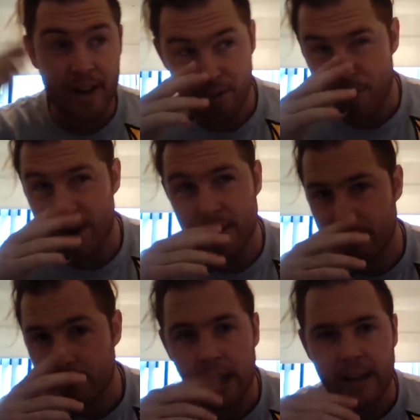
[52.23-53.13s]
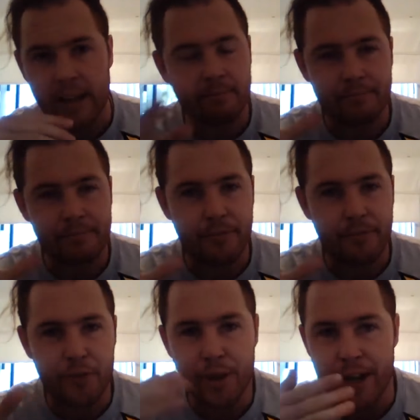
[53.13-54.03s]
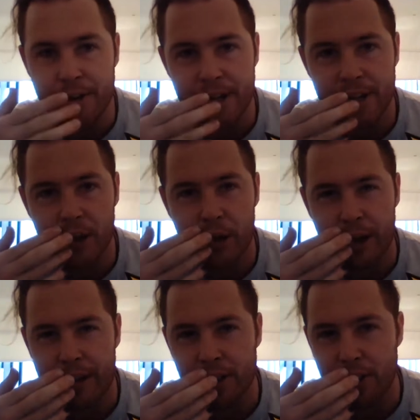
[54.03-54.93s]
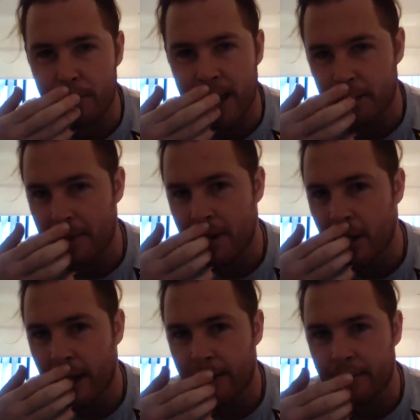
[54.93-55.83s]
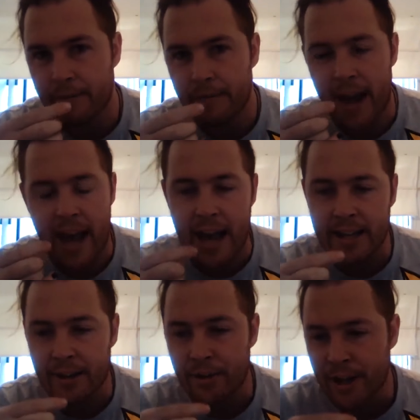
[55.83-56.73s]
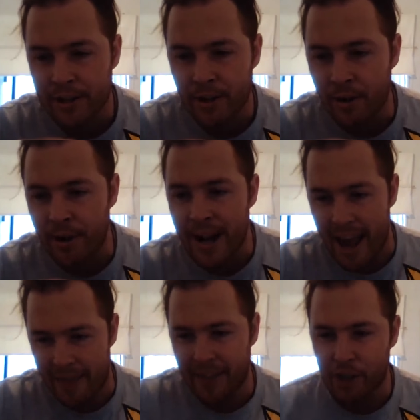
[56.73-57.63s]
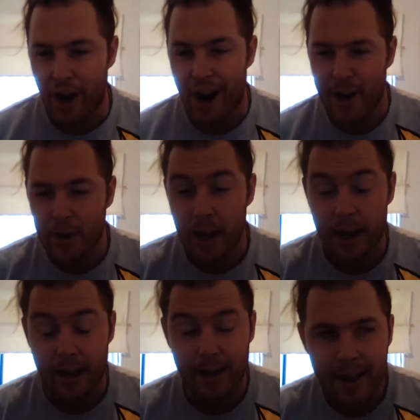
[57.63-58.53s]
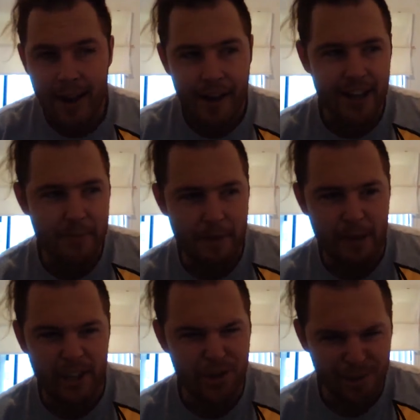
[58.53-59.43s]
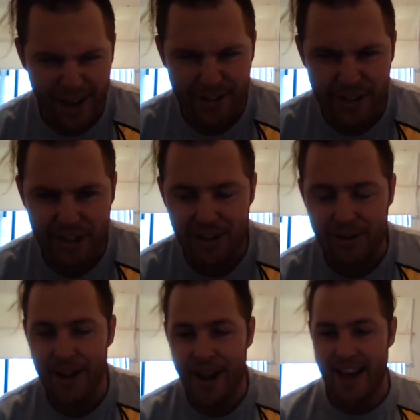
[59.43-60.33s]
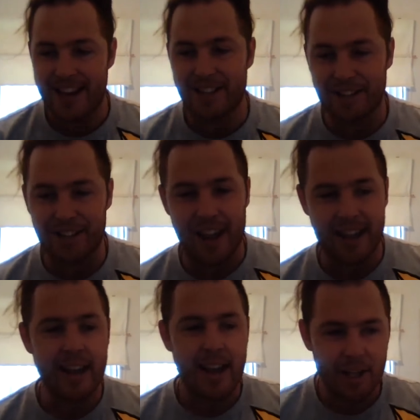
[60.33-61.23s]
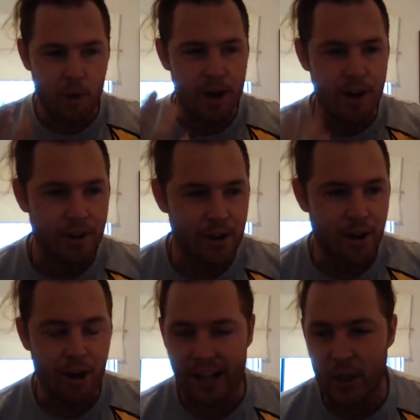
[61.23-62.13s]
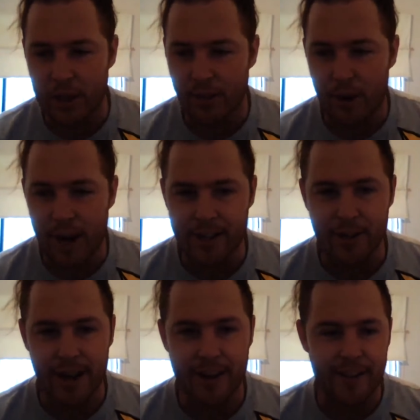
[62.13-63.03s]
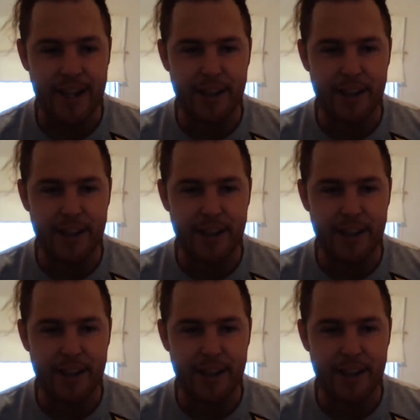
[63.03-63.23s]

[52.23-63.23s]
So one of them's like 300 years old, and I think Jermaine's maybe like 800 years old. And there's a guy who's like, I think he's maybe like 2,000 years old, and he's just like, he's what you know, like Nosferatu kind of thing.